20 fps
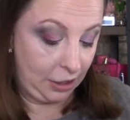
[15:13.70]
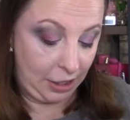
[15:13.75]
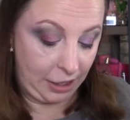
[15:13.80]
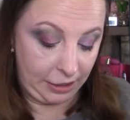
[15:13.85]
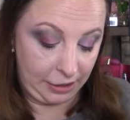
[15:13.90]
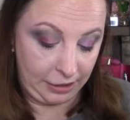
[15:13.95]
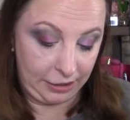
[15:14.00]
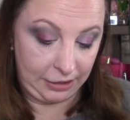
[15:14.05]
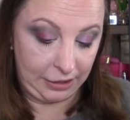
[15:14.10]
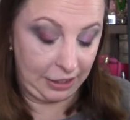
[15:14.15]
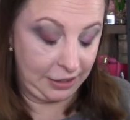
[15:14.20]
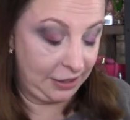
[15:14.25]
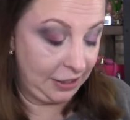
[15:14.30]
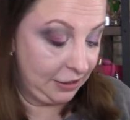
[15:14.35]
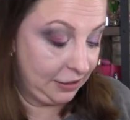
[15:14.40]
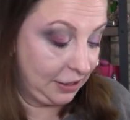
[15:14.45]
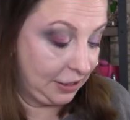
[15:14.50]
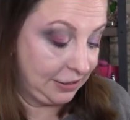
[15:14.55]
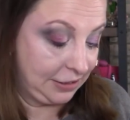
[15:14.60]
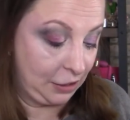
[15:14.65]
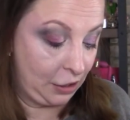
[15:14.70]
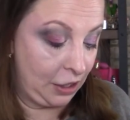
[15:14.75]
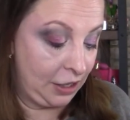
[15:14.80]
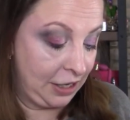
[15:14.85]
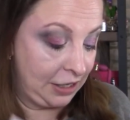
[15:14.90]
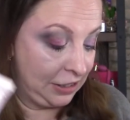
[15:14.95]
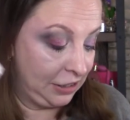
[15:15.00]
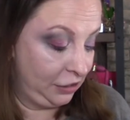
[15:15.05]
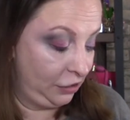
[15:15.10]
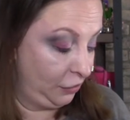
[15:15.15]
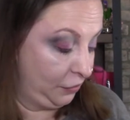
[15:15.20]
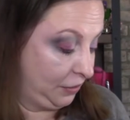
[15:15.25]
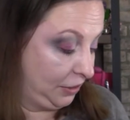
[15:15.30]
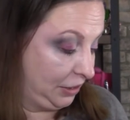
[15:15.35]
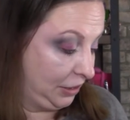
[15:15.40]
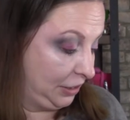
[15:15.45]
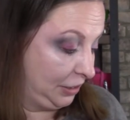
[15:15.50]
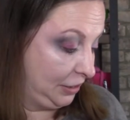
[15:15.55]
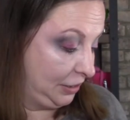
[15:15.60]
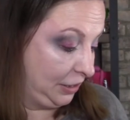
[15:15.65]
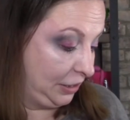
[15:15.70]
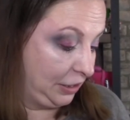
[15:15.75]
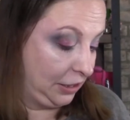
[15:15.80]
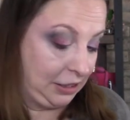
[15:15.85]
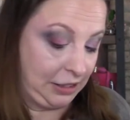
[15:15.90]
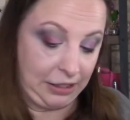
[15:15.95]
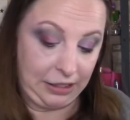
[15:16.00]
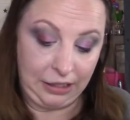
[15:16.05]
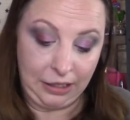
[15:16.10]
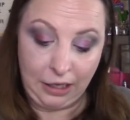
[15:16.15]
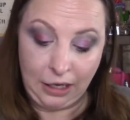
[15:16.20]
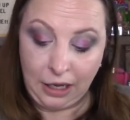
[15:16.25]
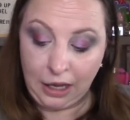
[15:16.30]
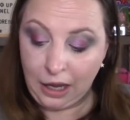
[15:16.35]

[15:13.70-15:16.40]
And I think that's it. And I did use the TCE.